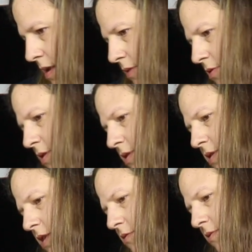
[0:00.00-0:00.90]
trying to
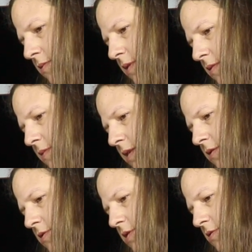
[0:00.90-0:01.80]
use a
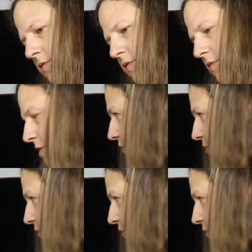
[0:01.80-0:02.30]
3mm screw with a